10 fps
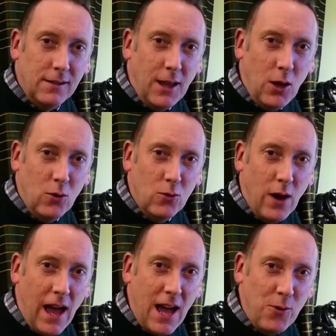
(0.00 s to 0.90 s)
Hello
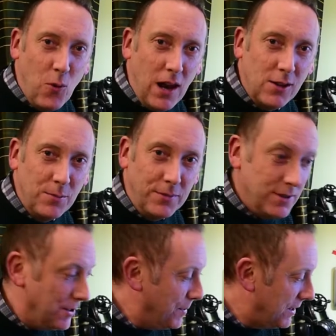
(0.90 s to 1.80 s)
and welcome
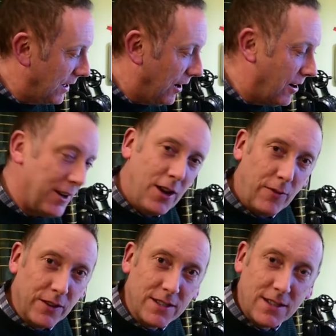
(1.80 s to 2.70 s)
to the Mythical Ireland
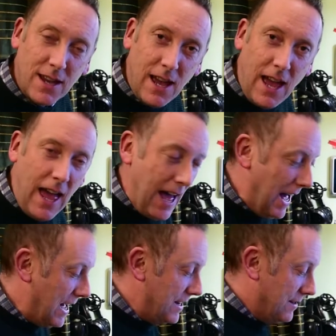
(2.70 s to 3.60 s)
office.
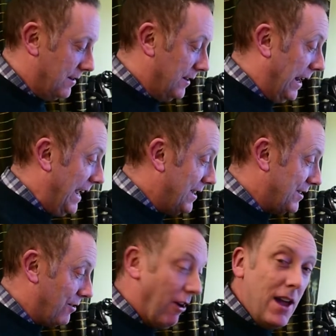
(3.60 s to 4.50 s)
And the
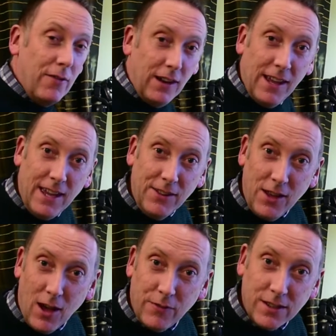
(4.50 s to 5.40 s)
latest arrival in the
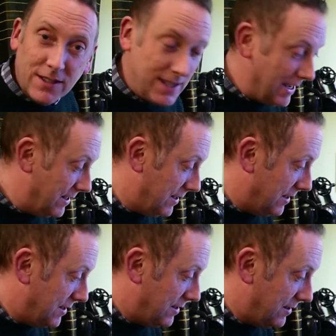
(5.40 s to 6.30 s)
office is
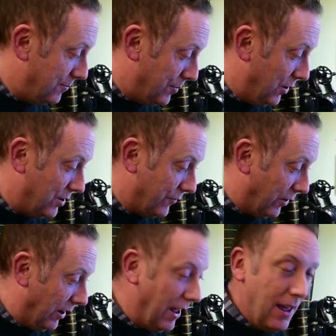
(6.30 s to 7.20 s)
this
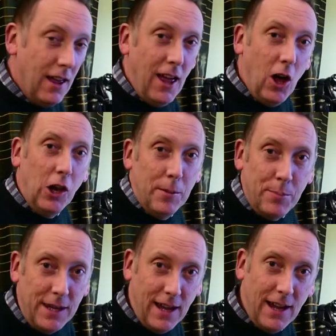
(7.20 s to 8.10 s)
beautiful
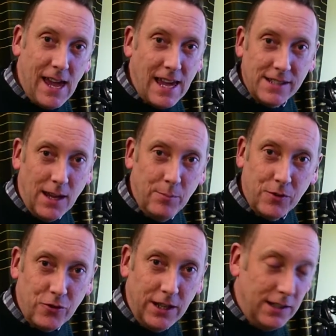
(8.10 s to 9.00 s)
Olympia
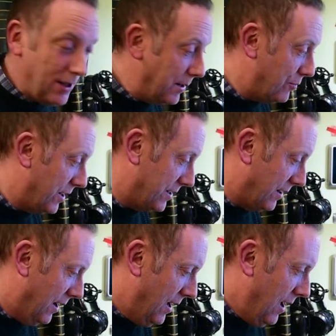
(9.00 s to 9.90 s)
SM3 typewriter.
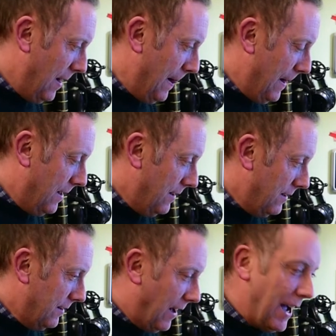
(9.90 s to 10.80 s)

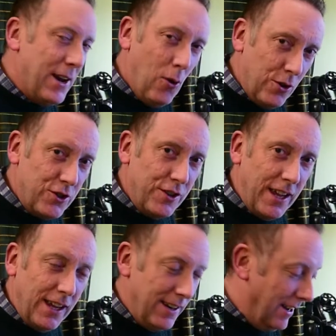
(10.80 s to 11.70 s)
I know what you're
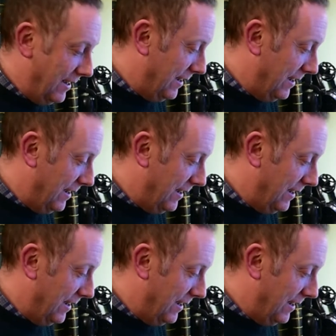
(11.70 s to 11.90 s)
thinking.